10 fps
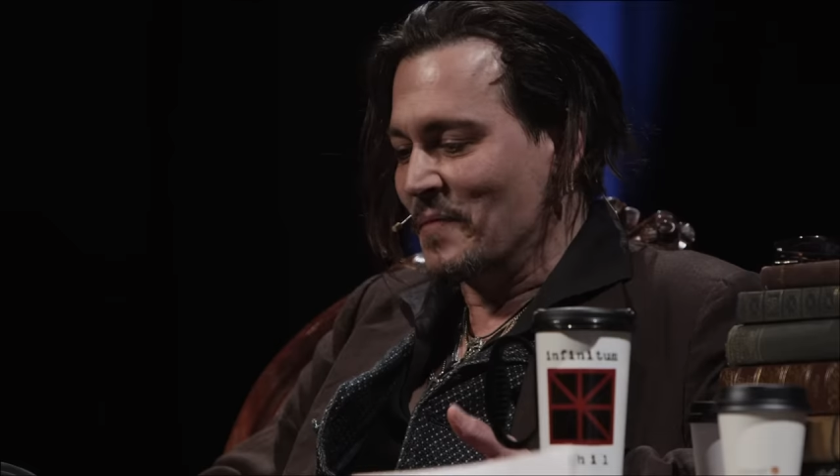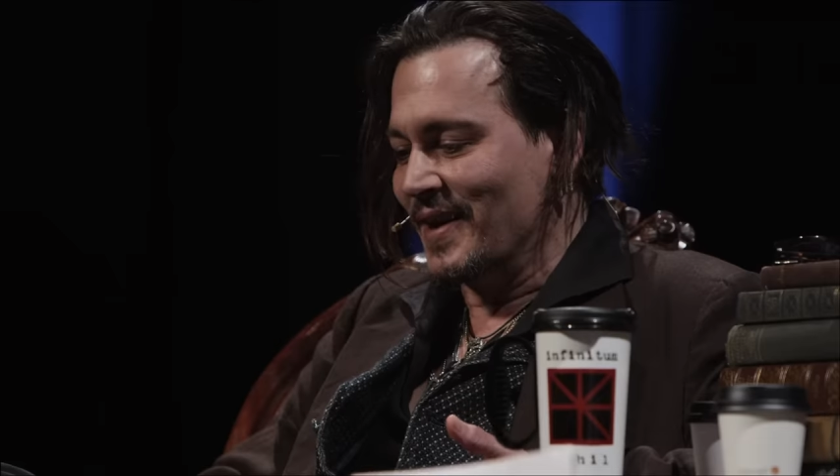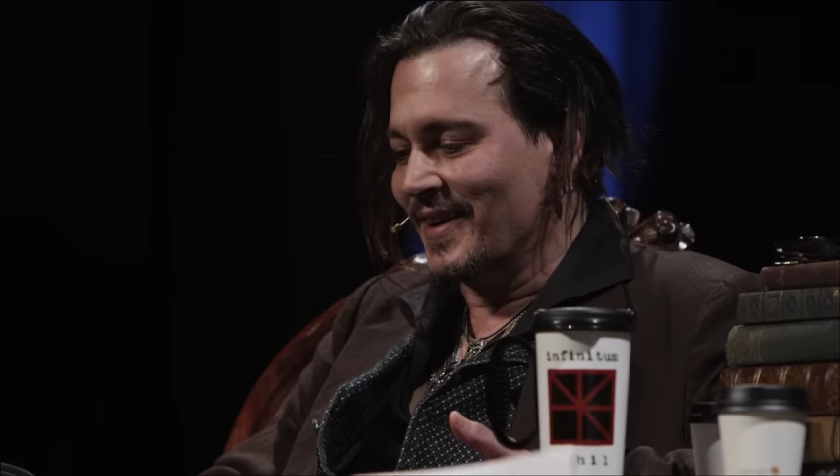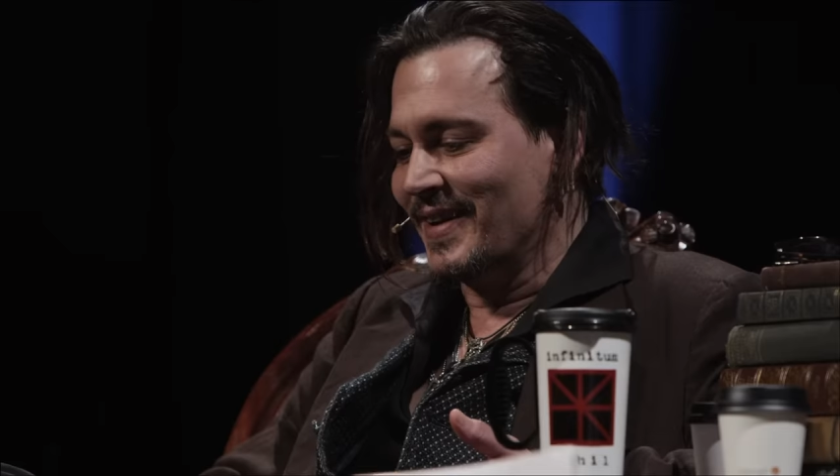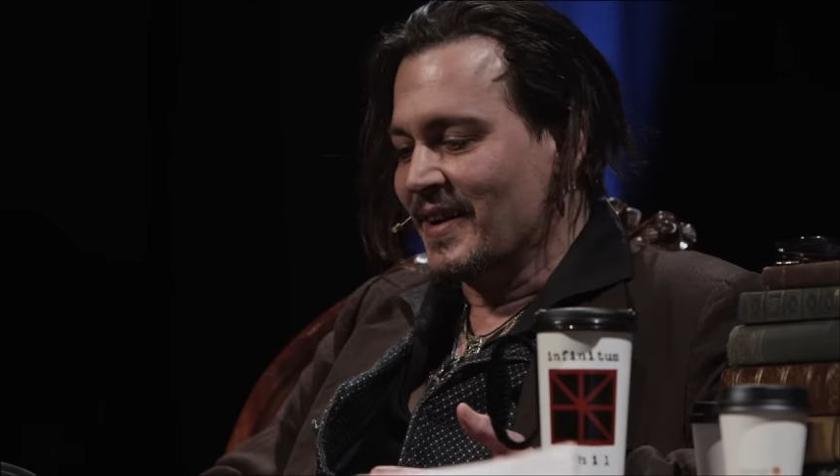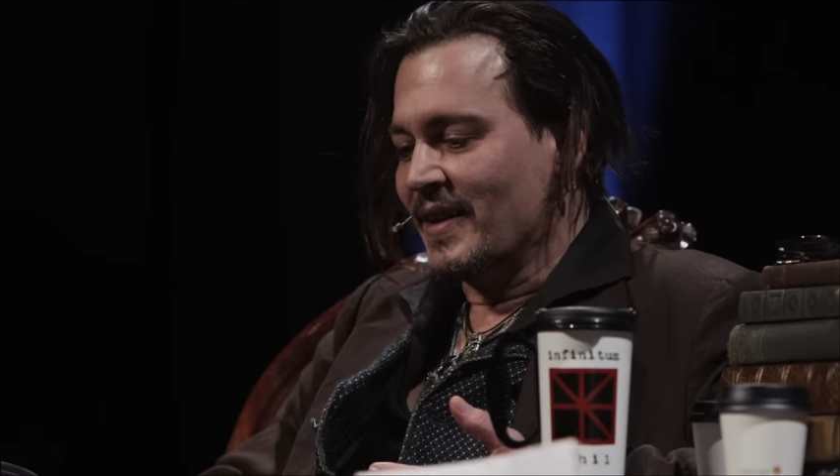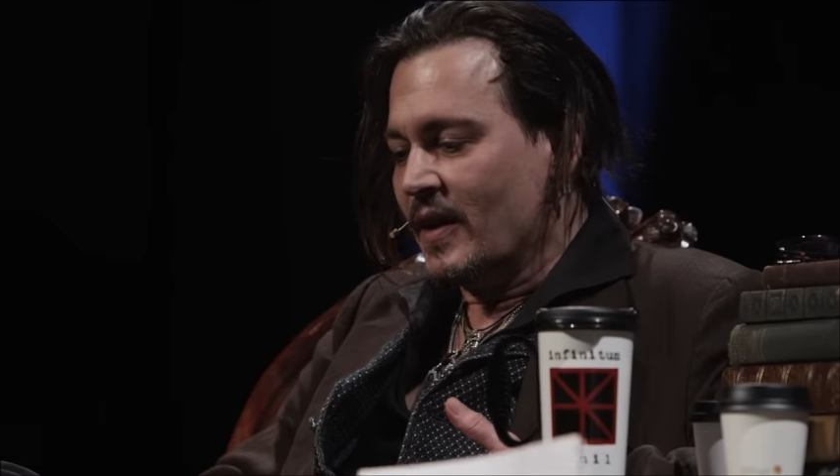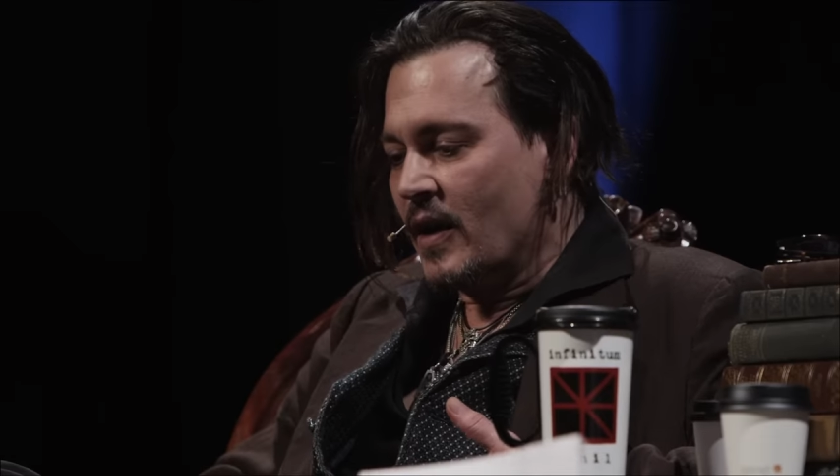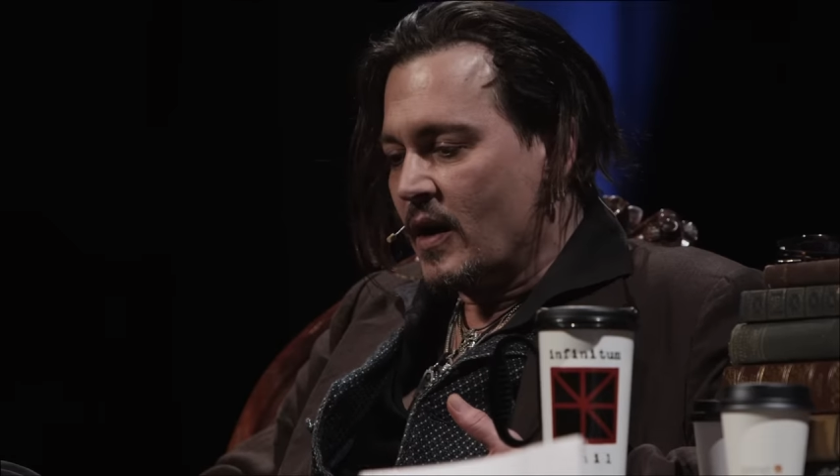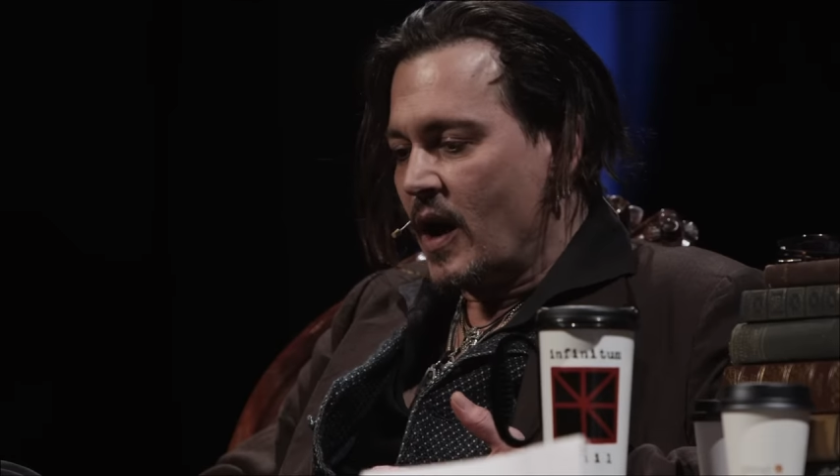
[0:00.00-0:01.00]
man.
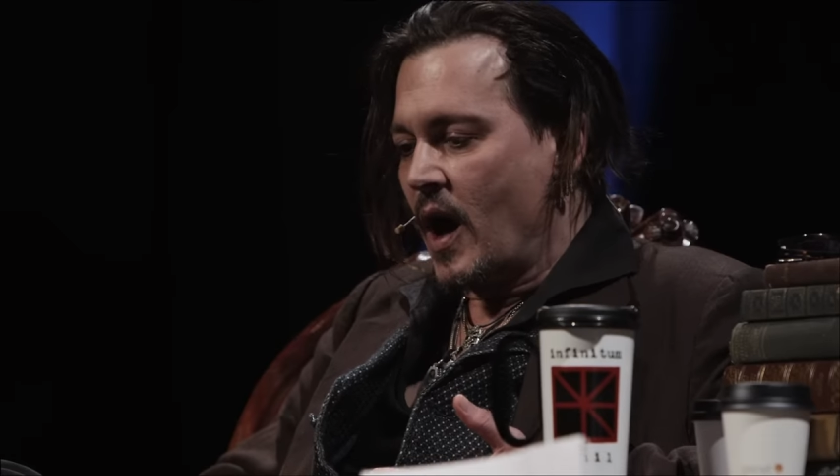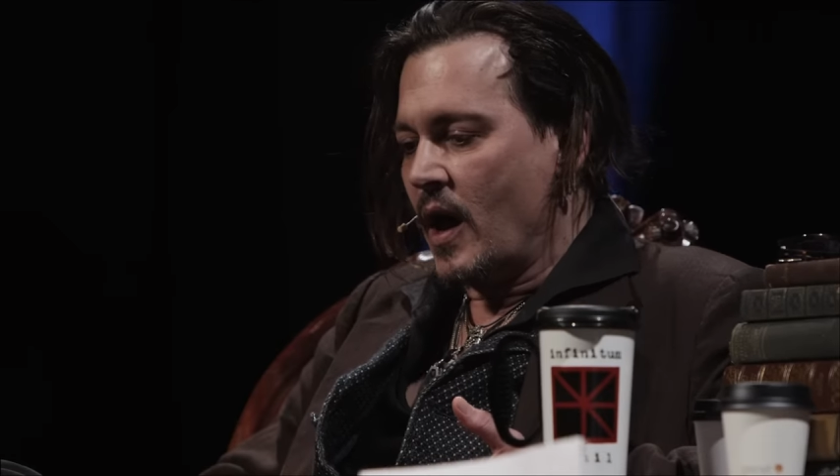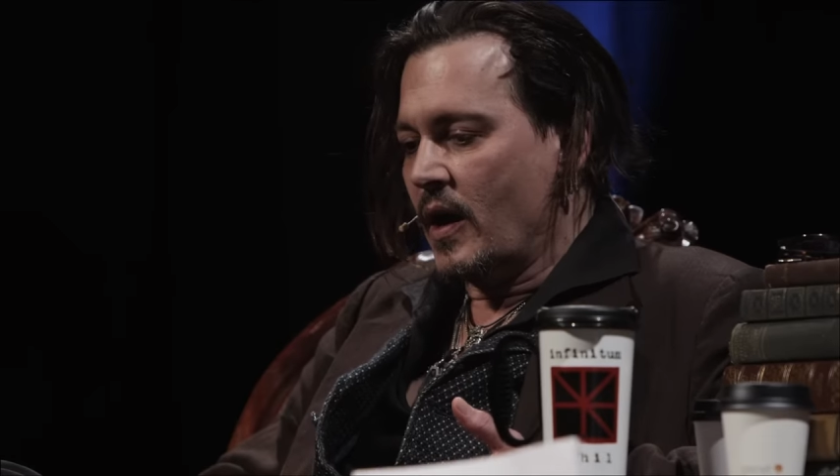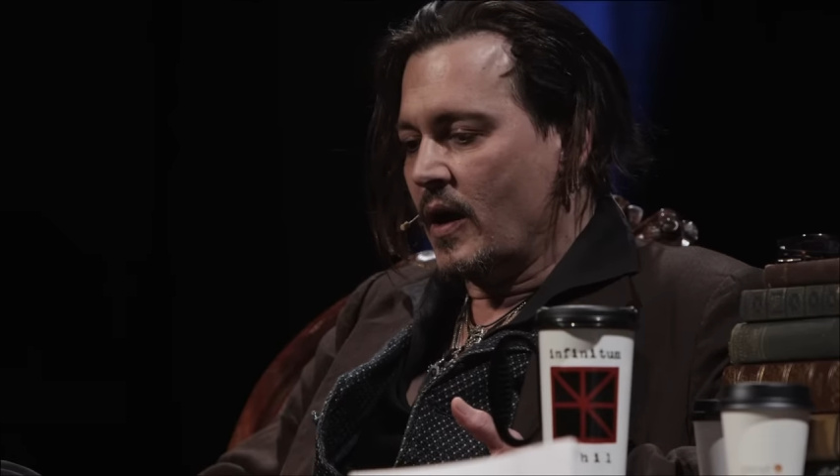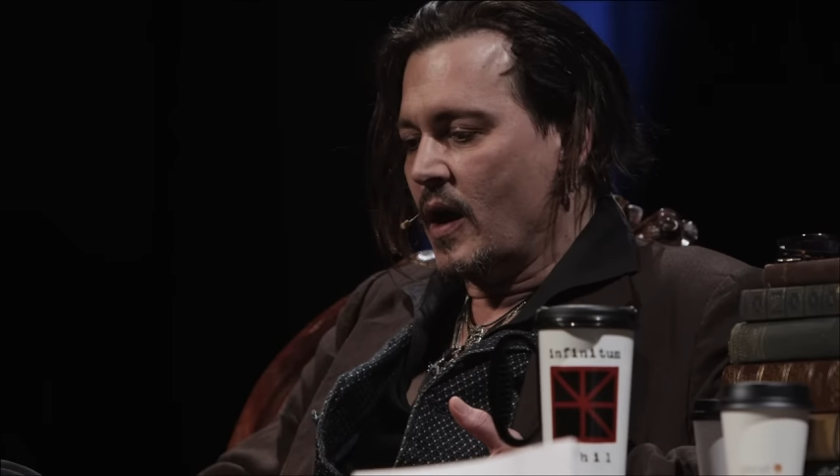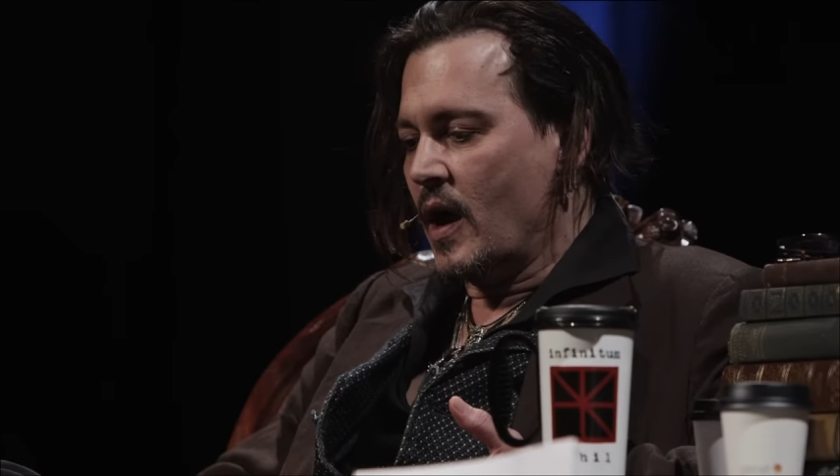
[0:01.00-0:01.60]
I